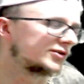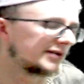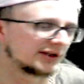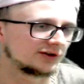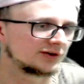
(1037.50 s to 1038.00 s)
you
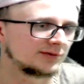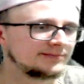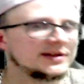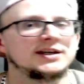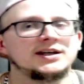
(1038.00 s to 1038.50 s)
can look them up,
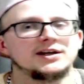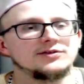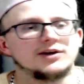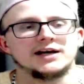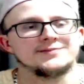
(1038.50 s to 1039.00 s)

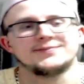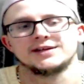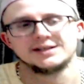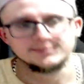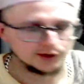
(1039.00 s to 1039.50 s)
right?
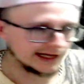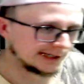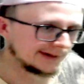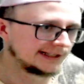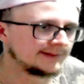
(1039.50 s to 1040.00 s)
But
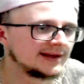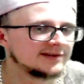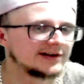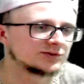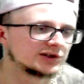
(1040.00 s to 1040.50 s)
anyway,
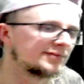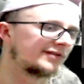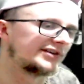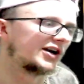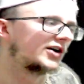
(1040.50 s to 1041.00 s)
thanks for watching my
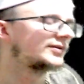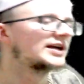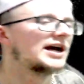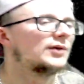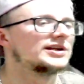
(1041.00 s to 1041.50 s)
video.
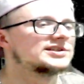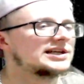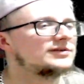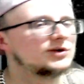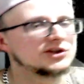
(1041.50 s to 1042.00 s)
I wanted to
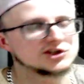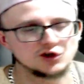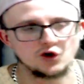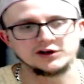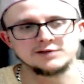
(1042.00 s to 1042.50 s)
give you the
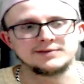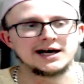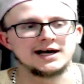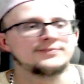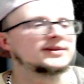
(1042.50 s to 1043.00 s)
story
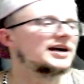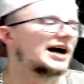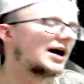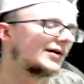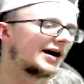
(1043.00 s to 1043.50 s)
about
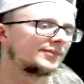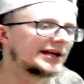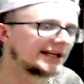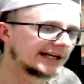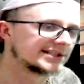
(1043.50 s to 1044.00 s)
how I played against